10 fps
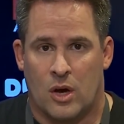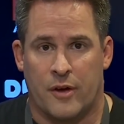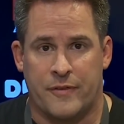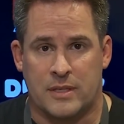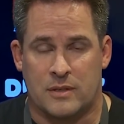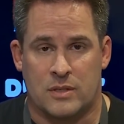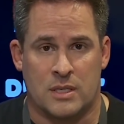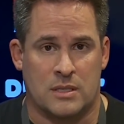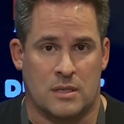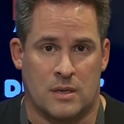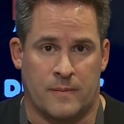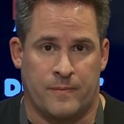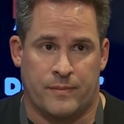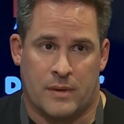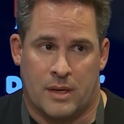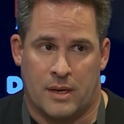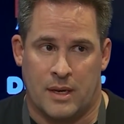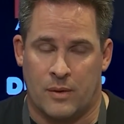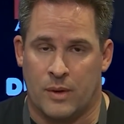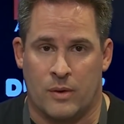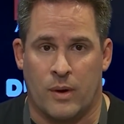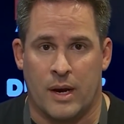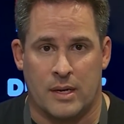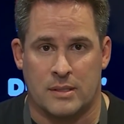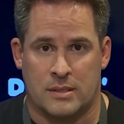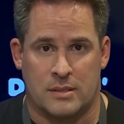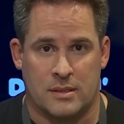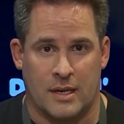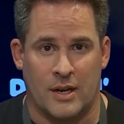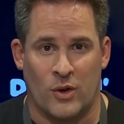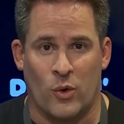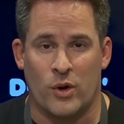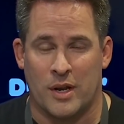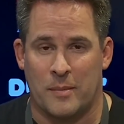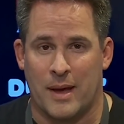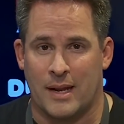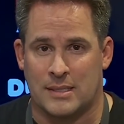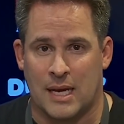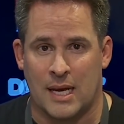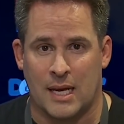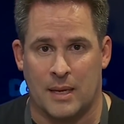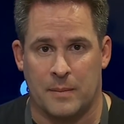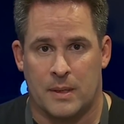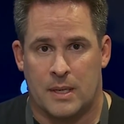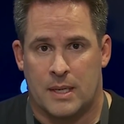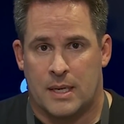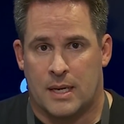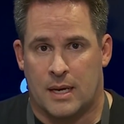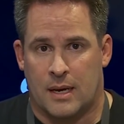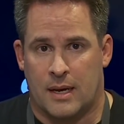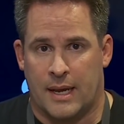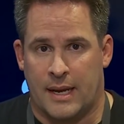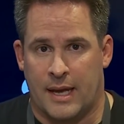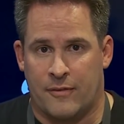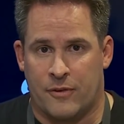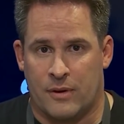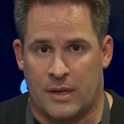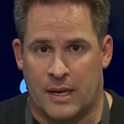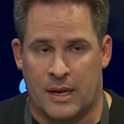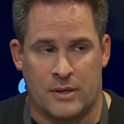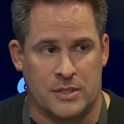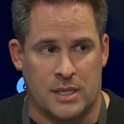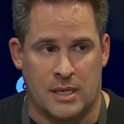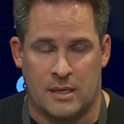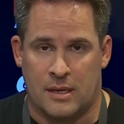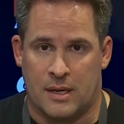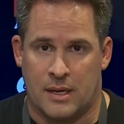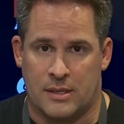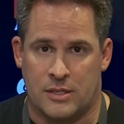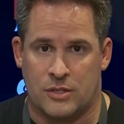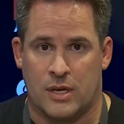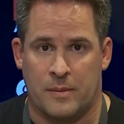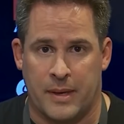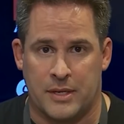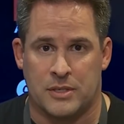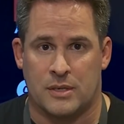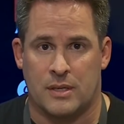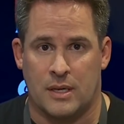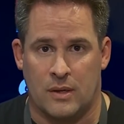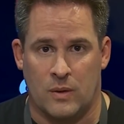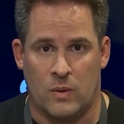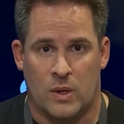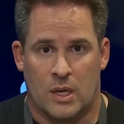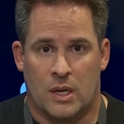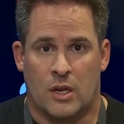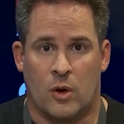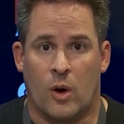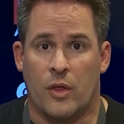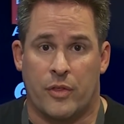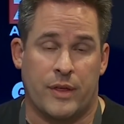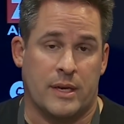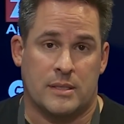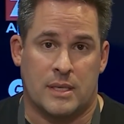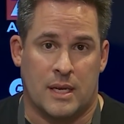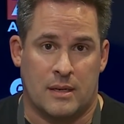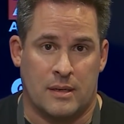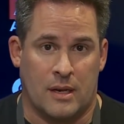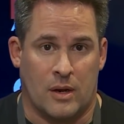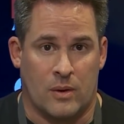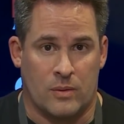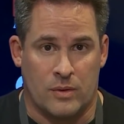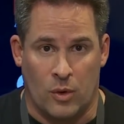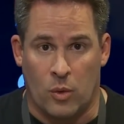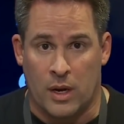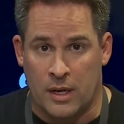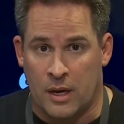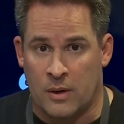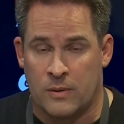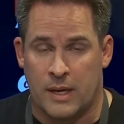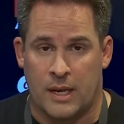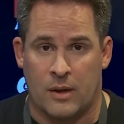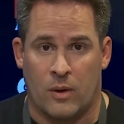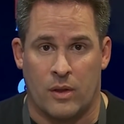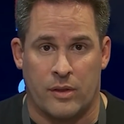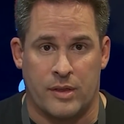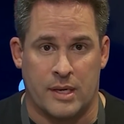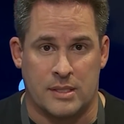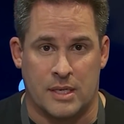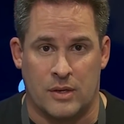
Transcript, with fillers: offensive system, uh, it requires an inordinate amount of time uh, and effort and energy uh, to try to make sure that you know all the things that you know you want to know and know all the things